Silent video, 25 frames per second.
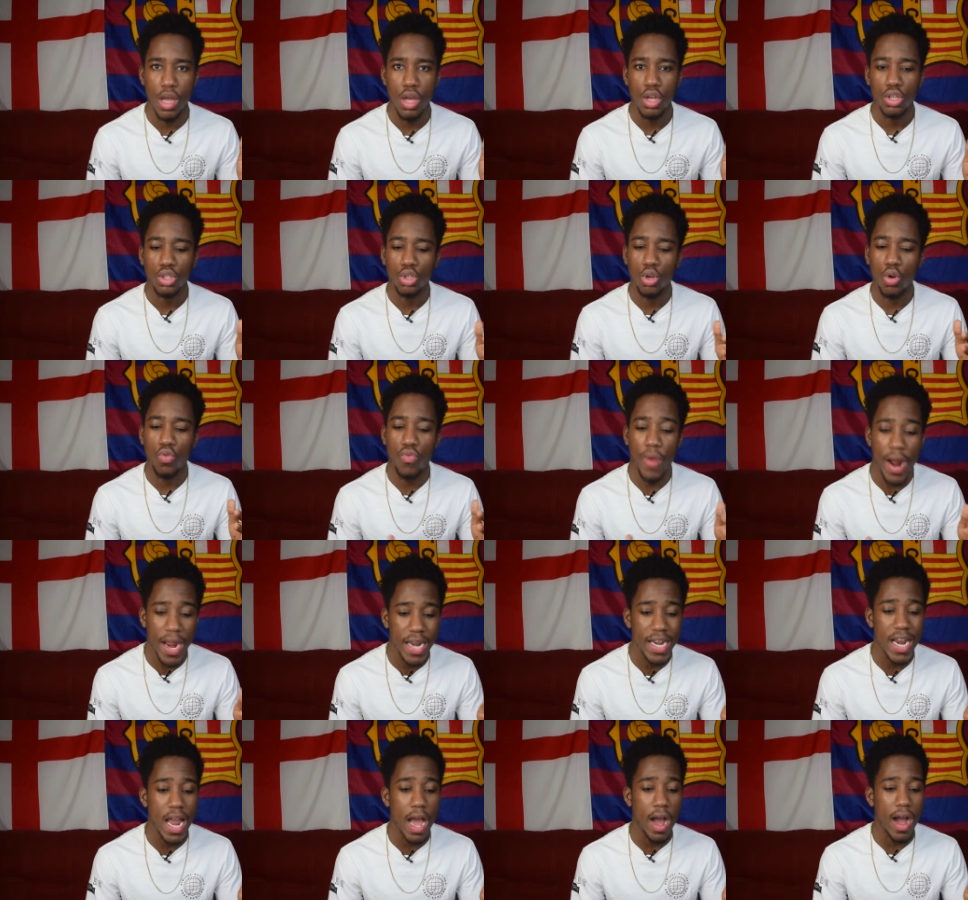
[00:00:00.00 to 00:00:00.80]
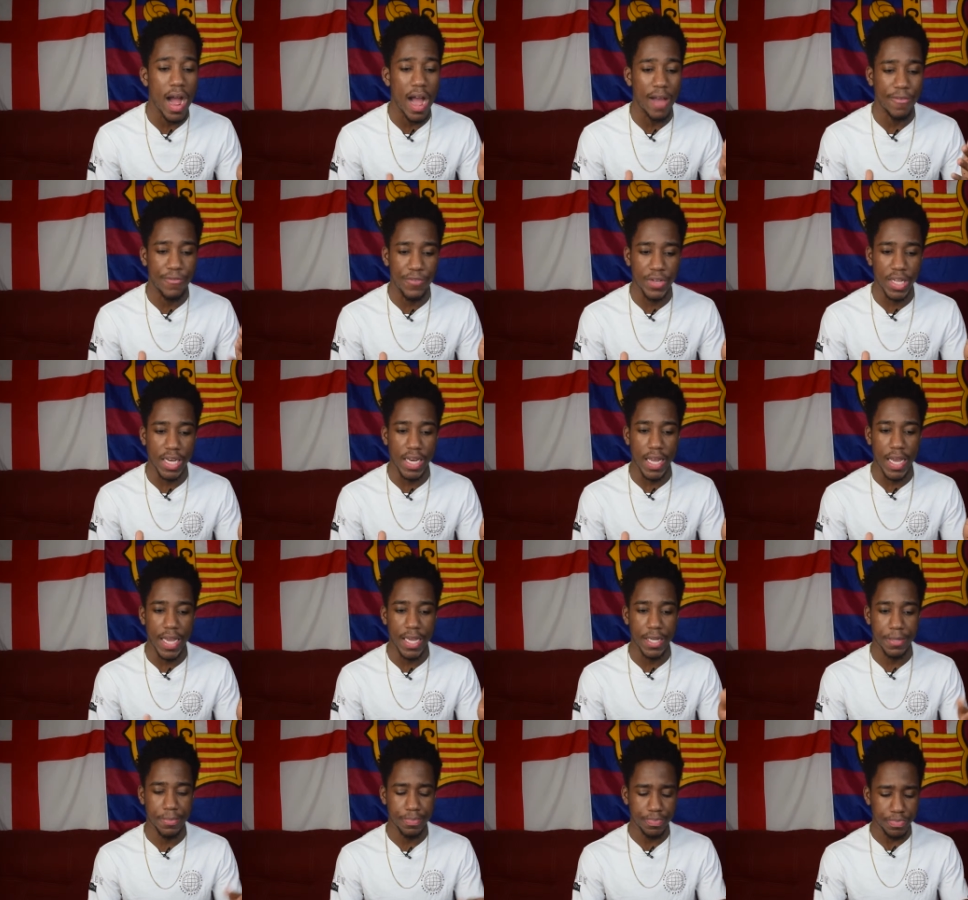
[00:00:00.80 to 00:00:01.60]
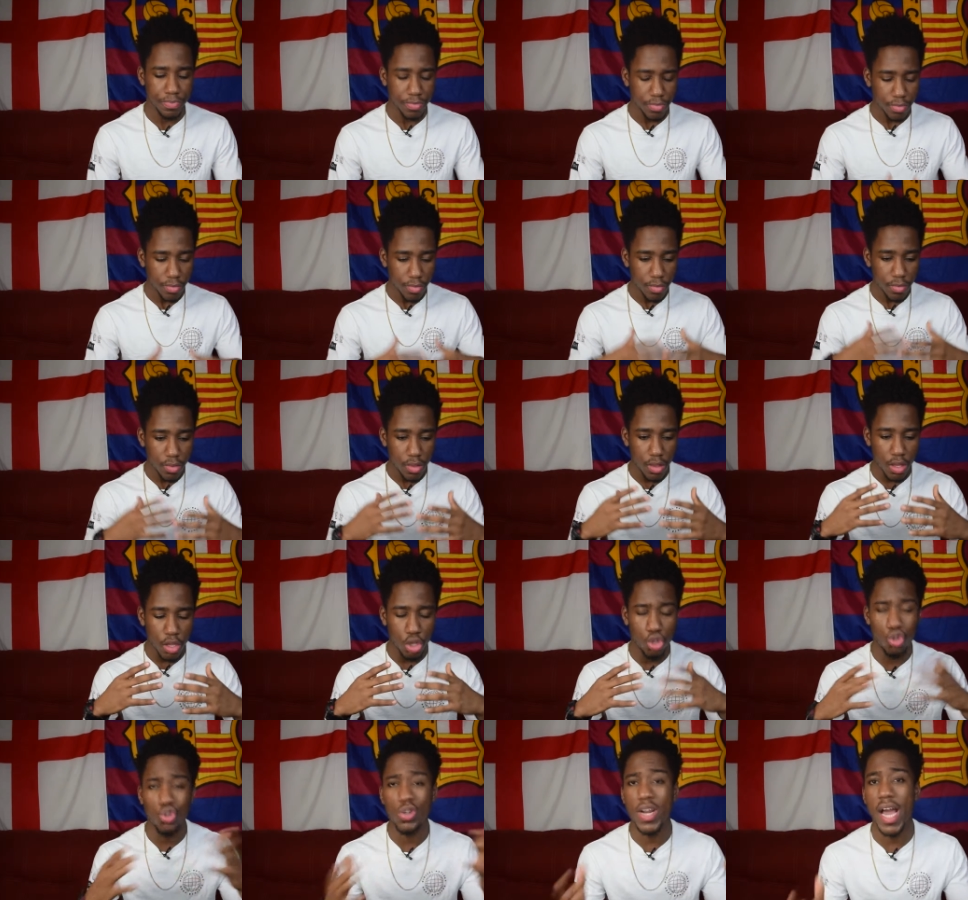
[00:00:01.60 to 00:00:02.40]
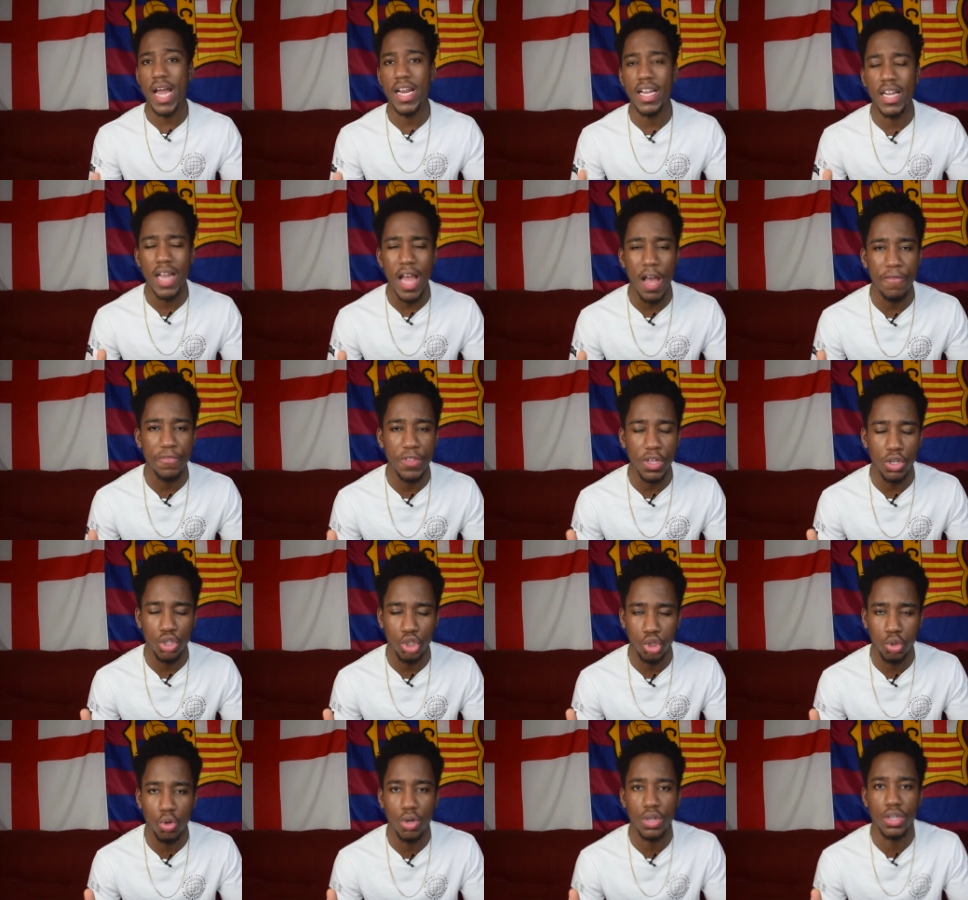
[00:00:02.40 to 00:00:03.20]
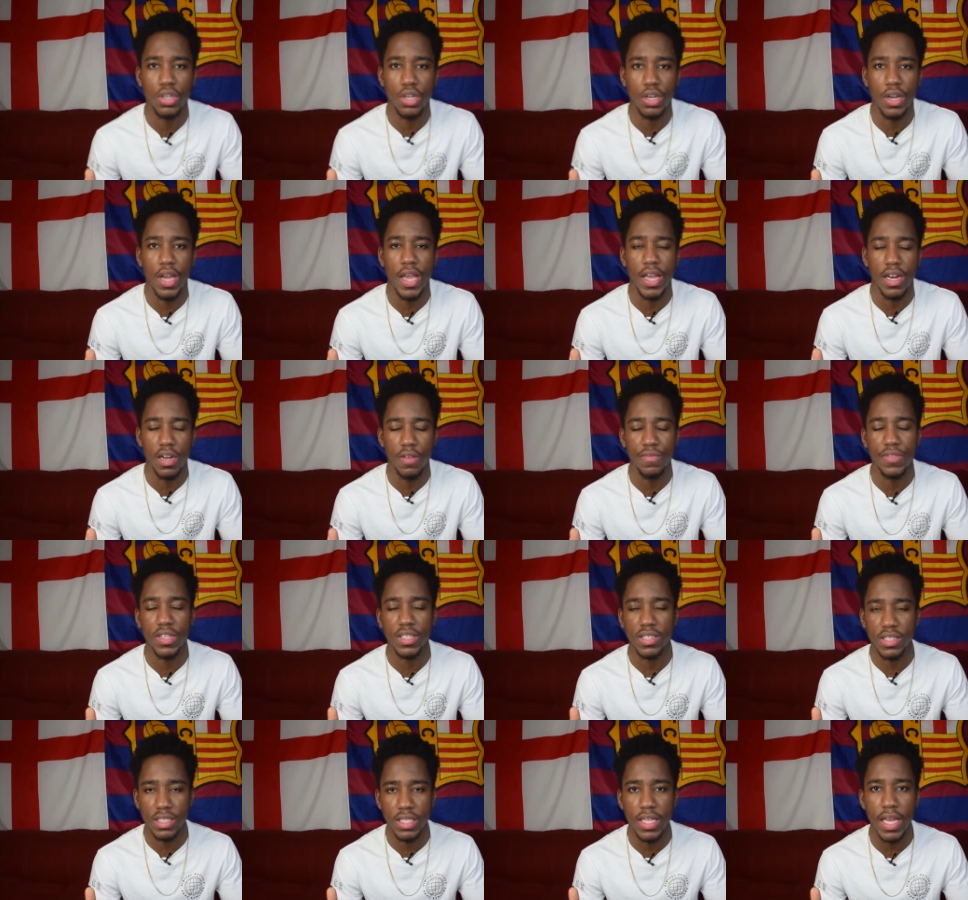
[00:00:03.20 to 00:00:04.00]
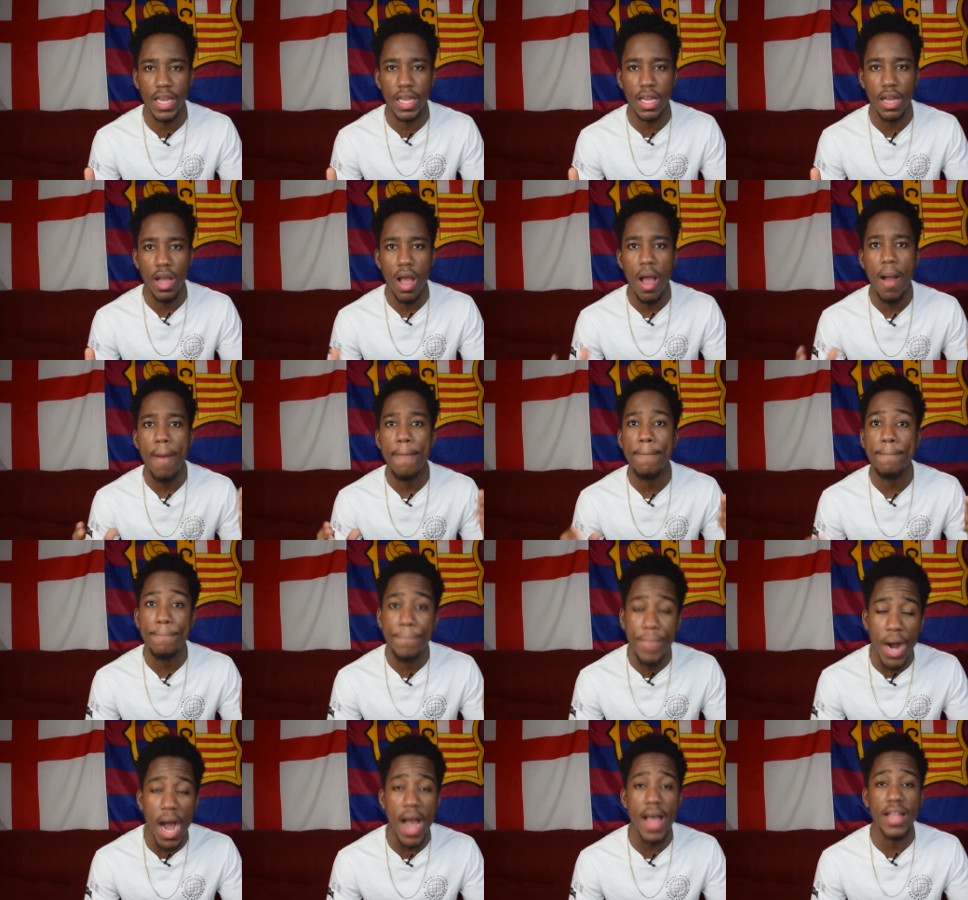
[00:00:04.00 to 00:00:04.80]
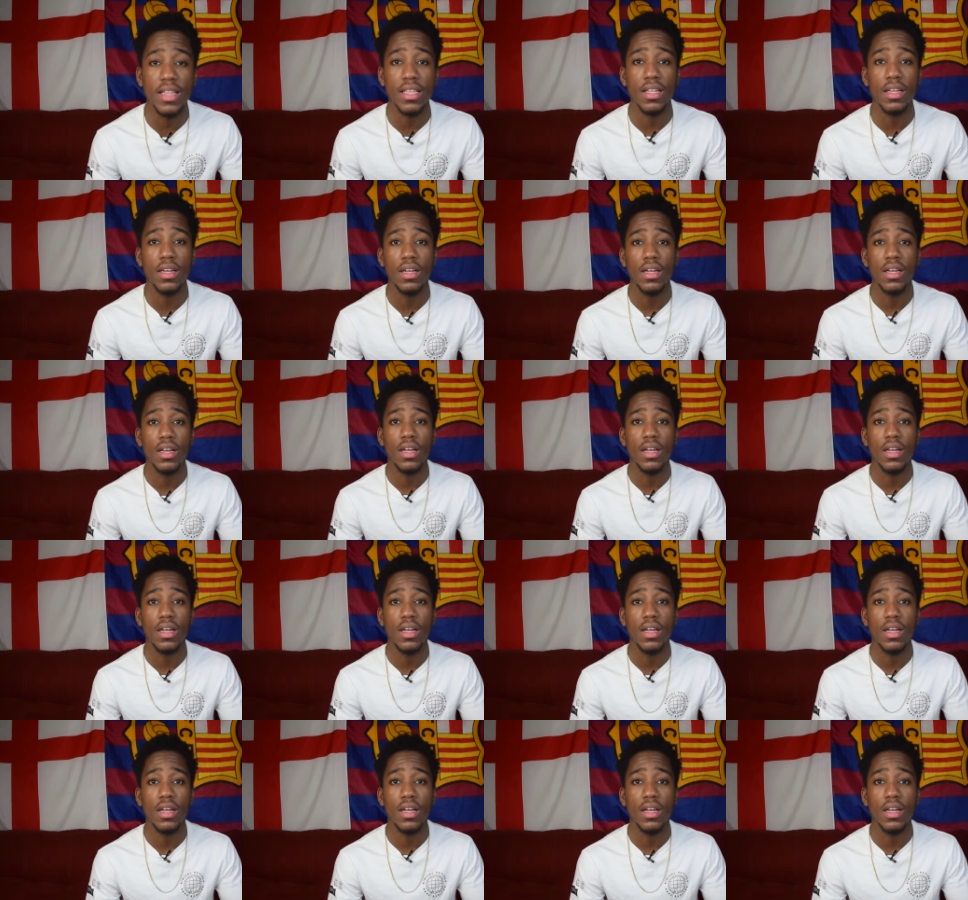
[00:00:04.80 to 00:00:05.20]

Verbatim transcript: So right now, I feel like United have the shorter end of the stick, but